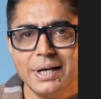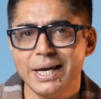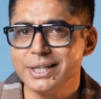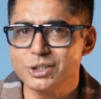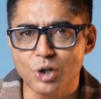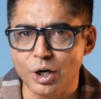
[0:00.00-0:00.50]

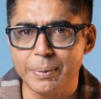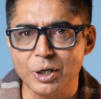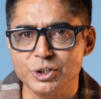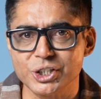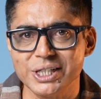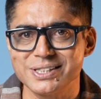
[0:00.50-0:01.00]
And it's not
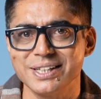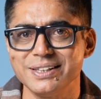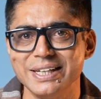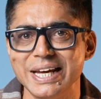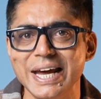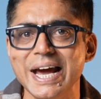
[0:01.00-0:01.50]
about chasing
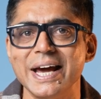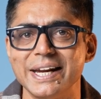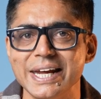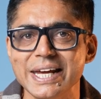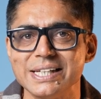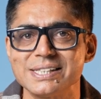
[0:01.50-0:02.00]
the AI
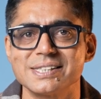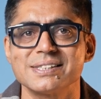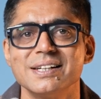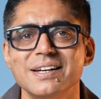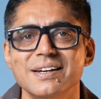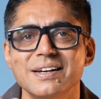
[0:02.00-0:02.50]
race.
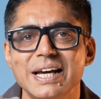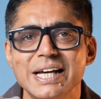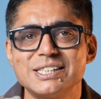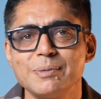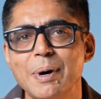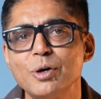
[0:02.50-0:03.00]

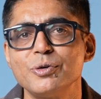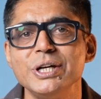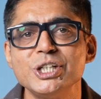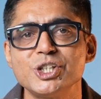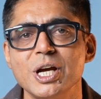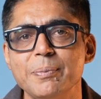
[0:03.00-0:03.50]
It's about
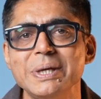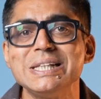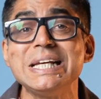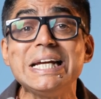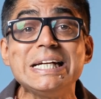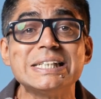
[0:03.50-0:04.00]

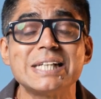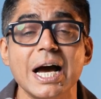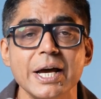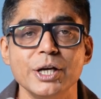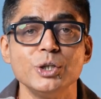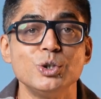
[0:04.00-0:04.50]
reshaping the
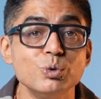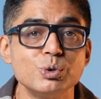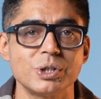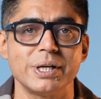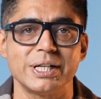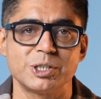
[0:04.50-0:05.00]
entire
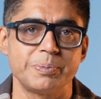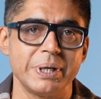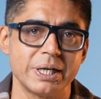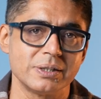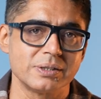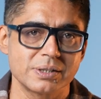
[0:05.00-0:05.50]
user
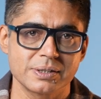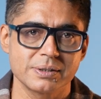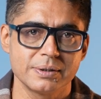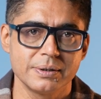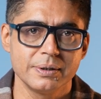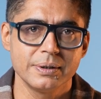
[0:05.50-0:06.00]
experience.
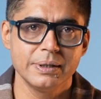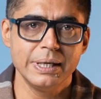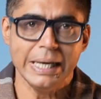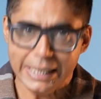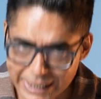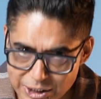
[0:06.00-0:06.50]

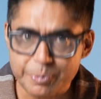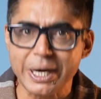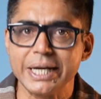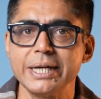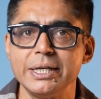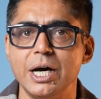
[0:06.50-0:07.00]
Let's
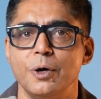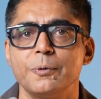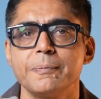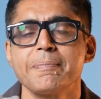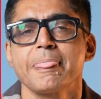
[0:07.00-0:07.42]
break it down.